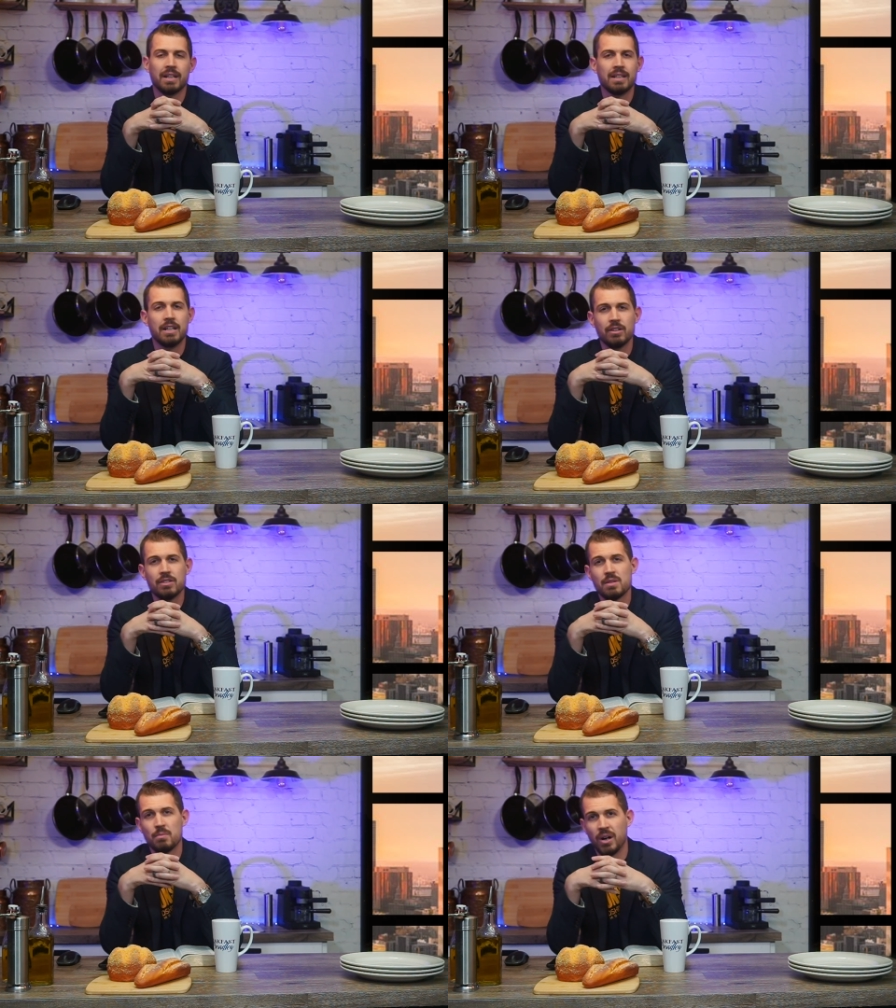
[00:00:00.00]
And
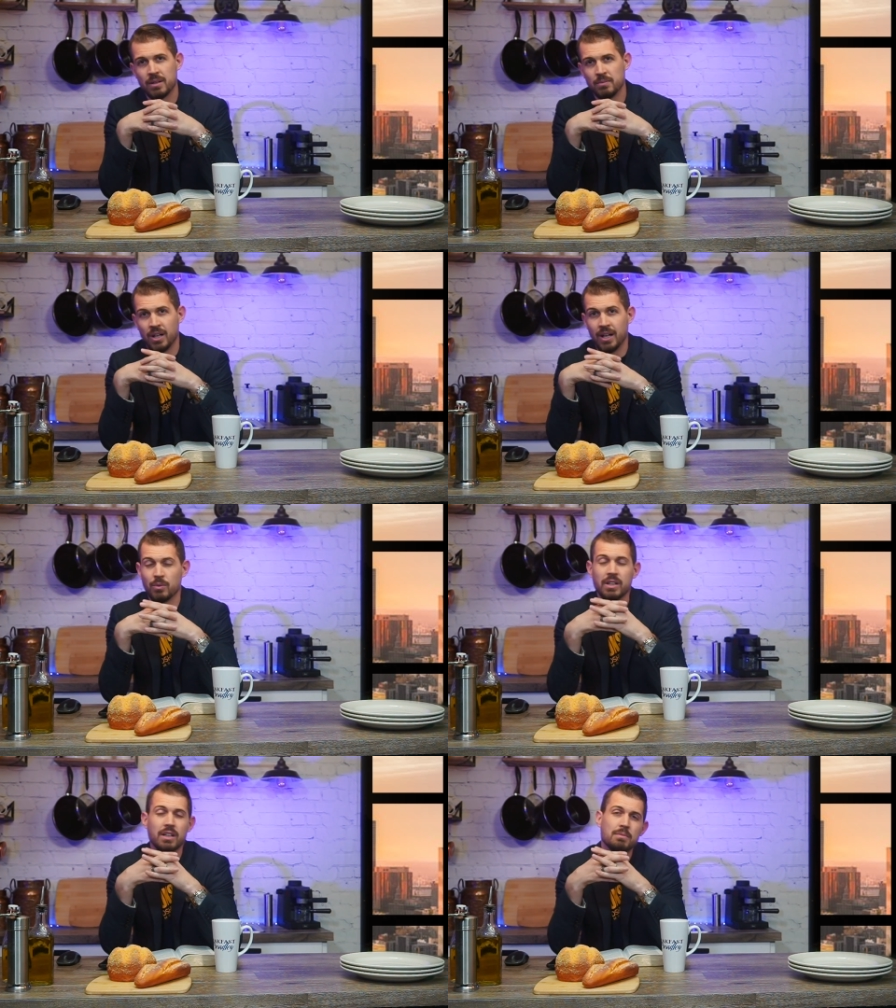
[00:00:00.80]
here's the bottom line.
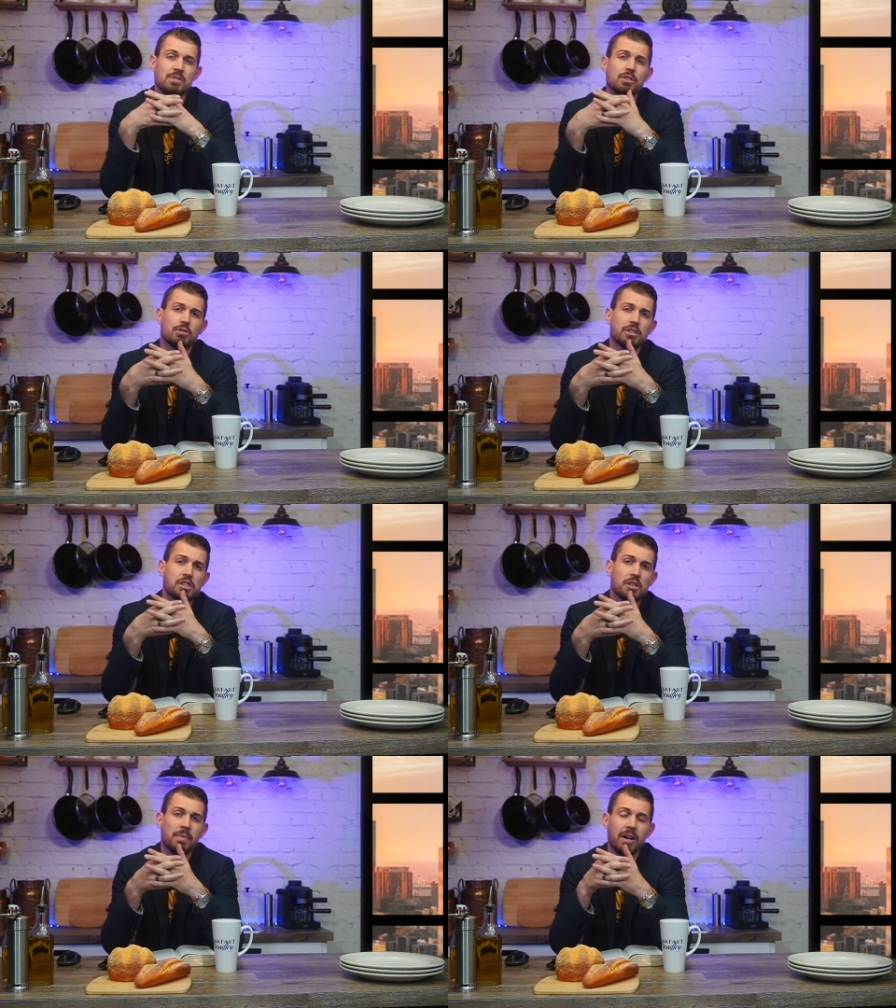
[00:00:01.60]
When it comes to
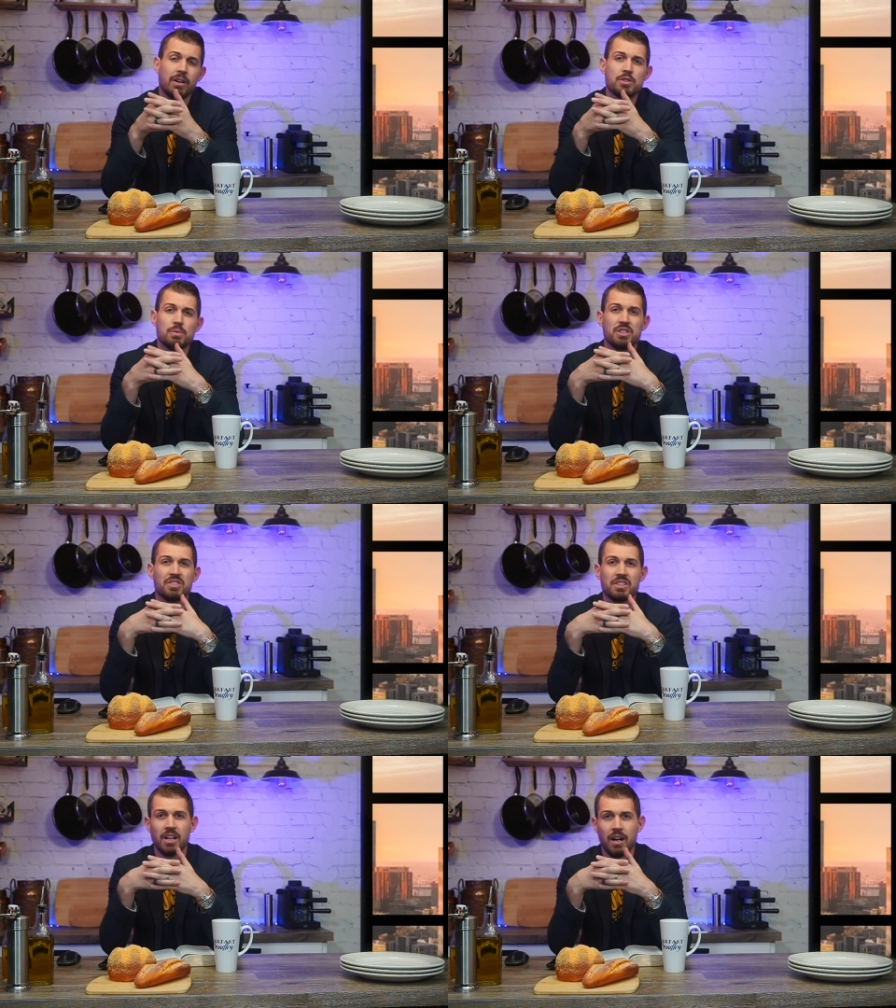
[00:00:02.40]
Christian marriage, which
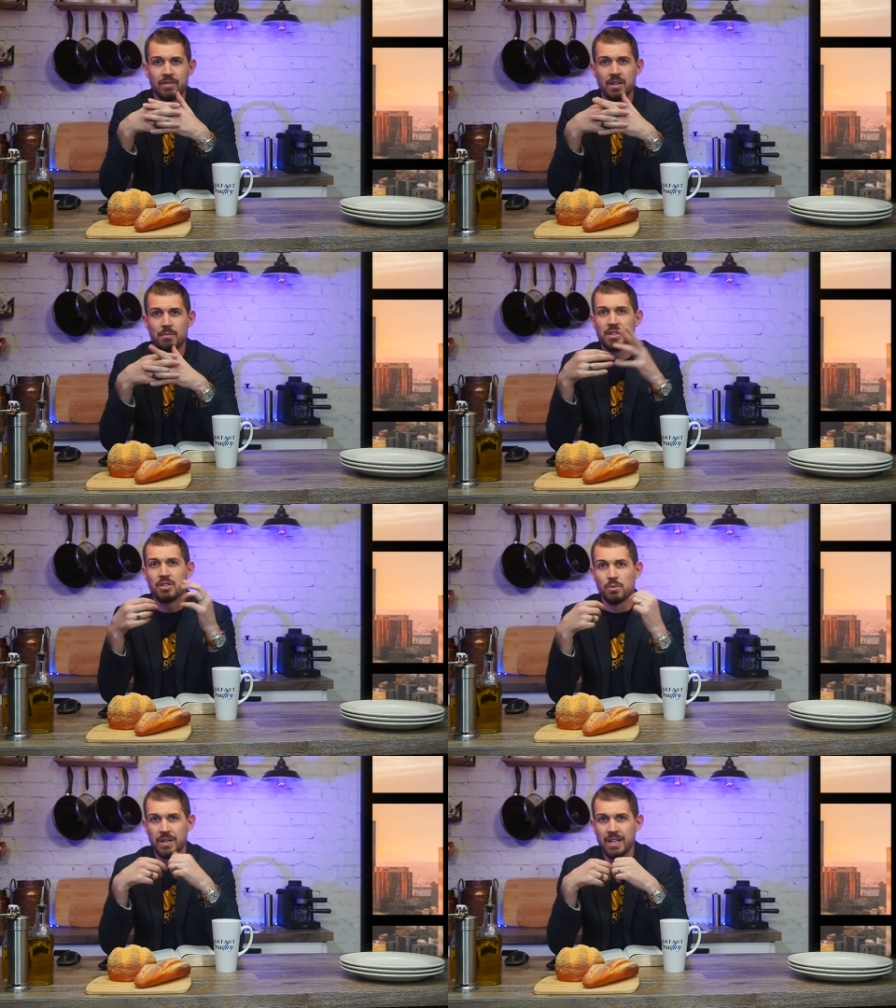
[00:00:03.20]
is a covenant
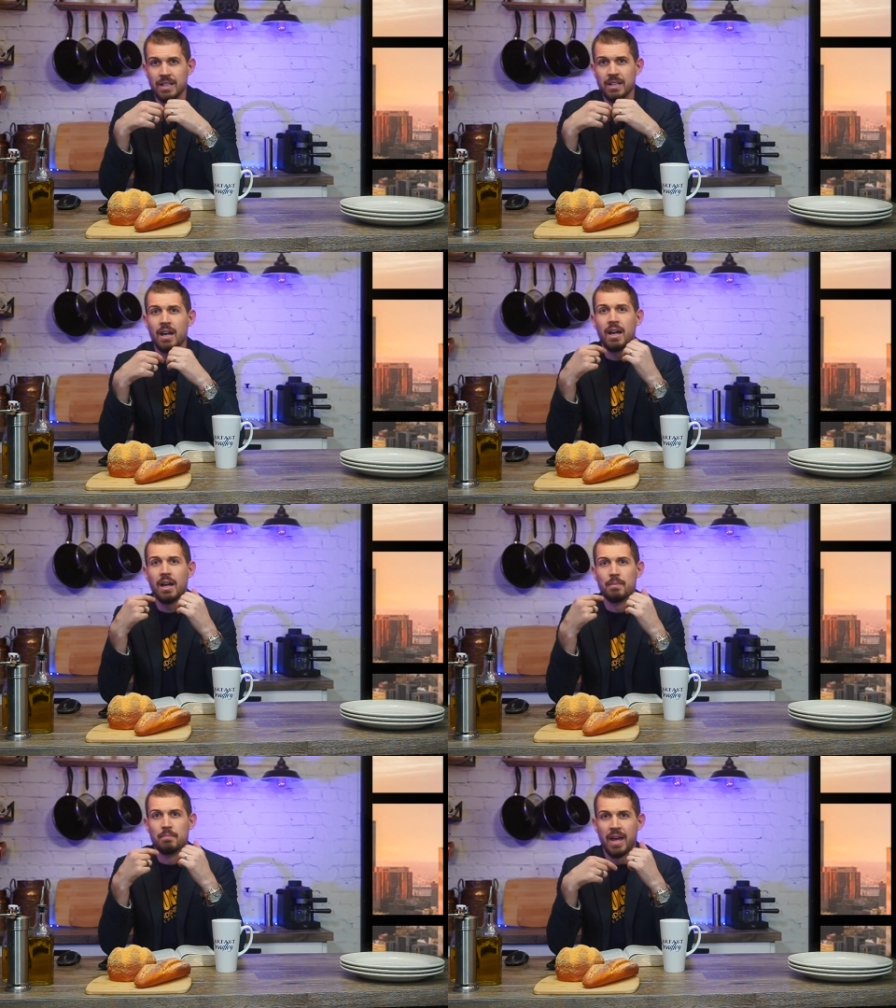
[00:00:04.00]
between
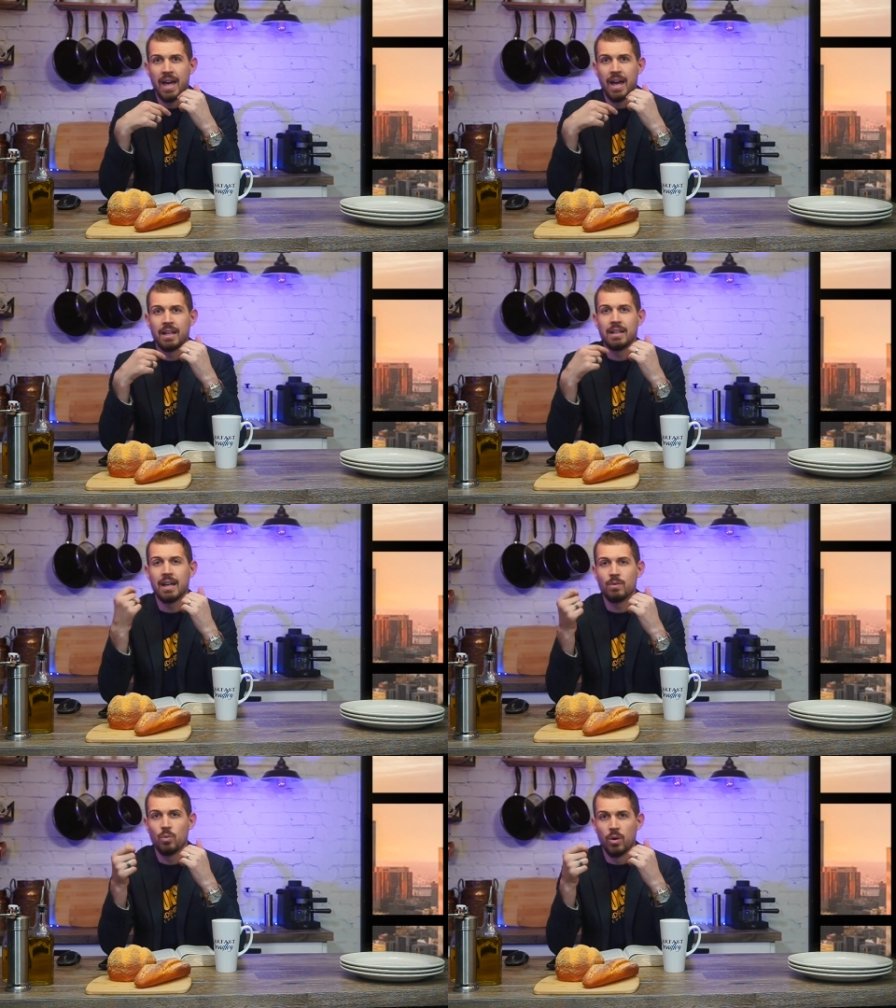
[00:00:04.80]
man
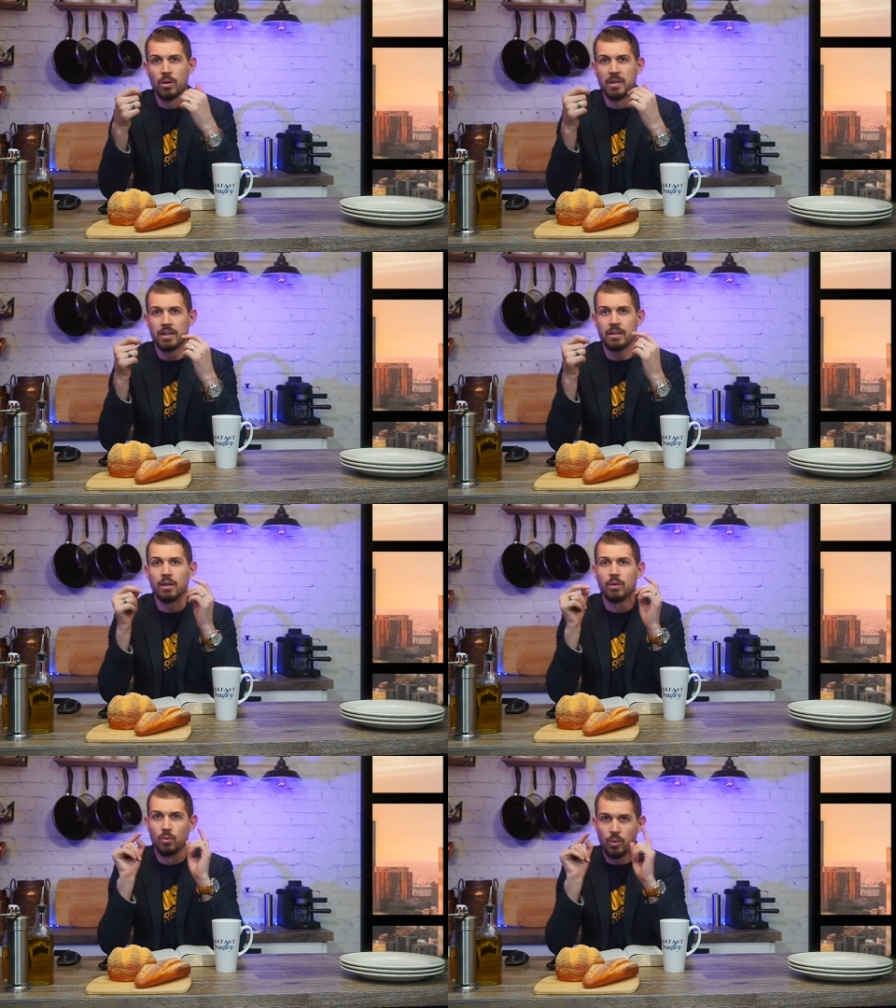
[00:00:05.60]
and
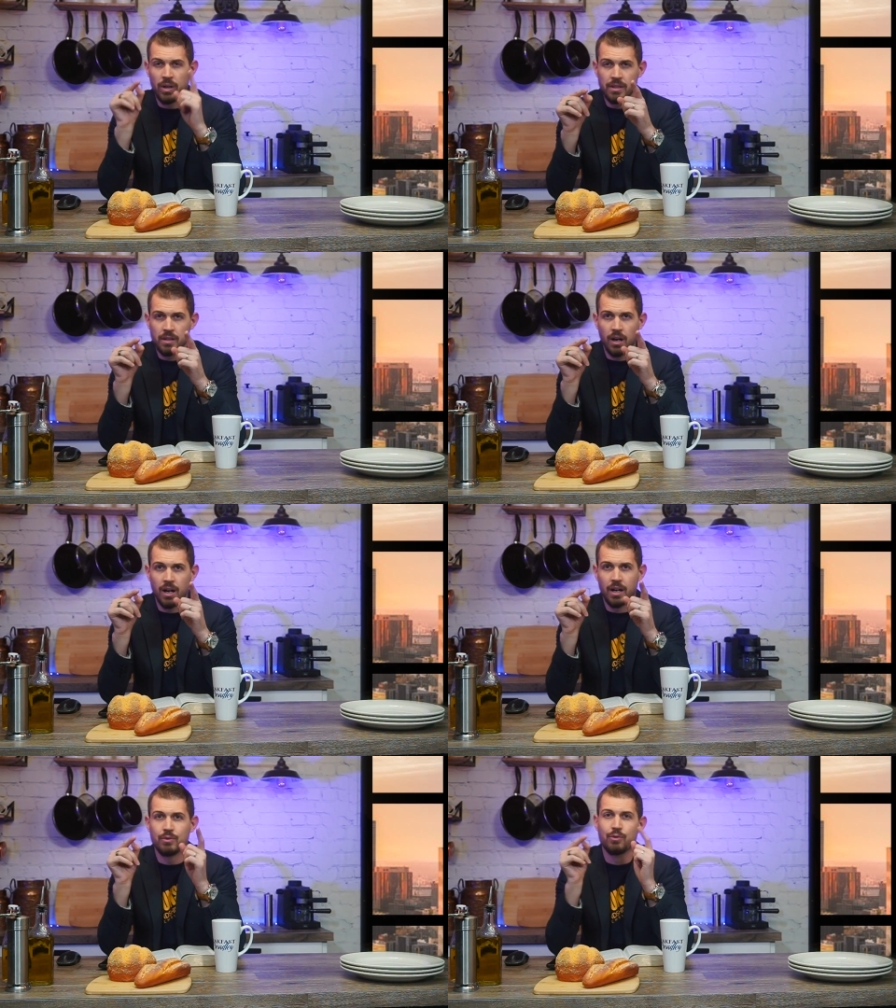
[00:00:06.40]
woman with
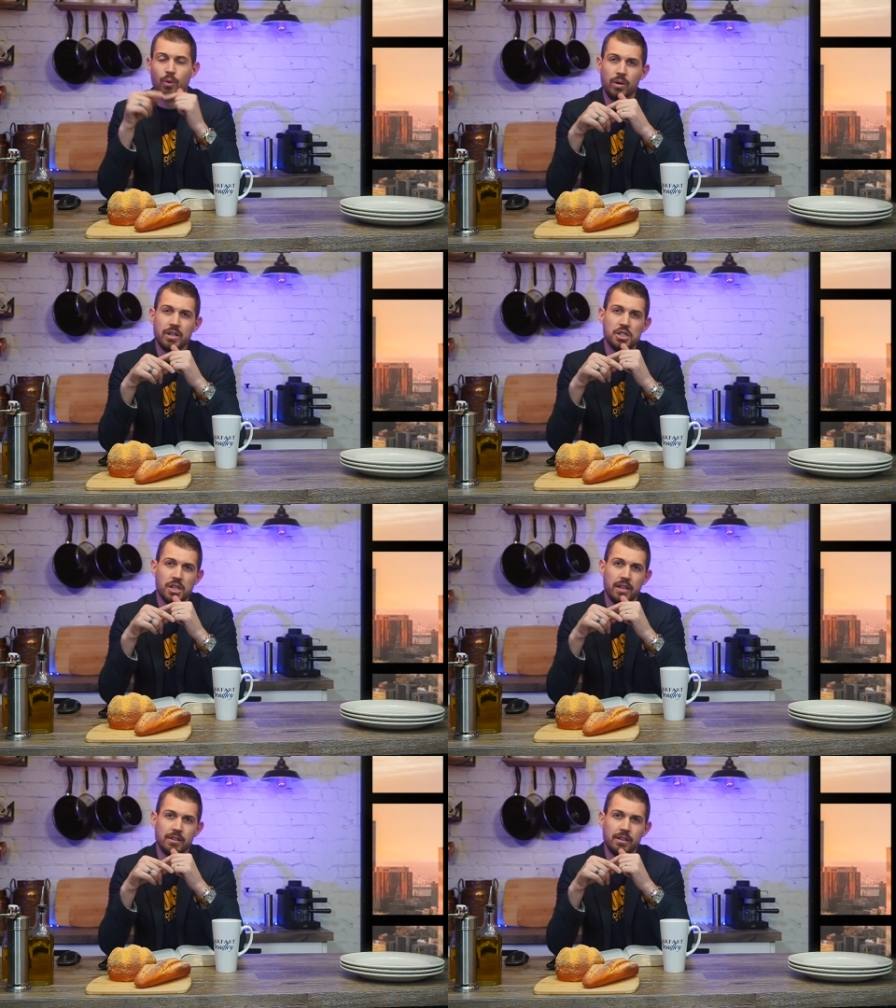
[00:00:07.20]
God for each
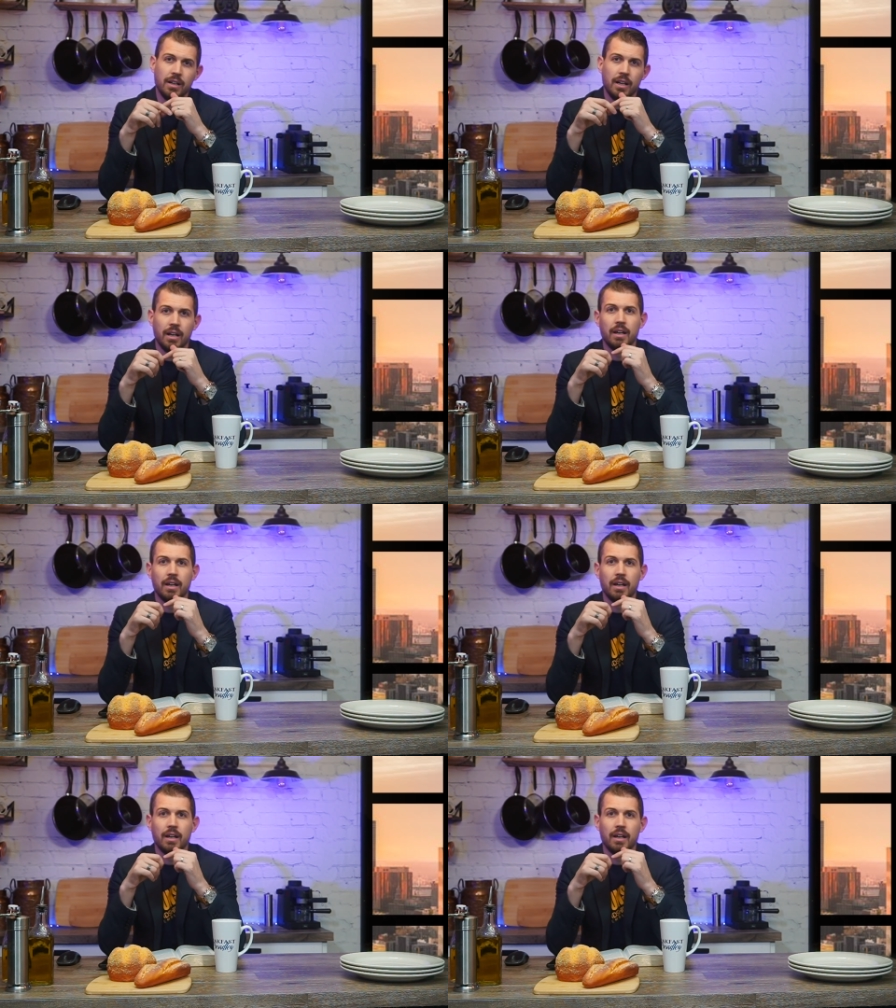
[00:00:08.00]
other,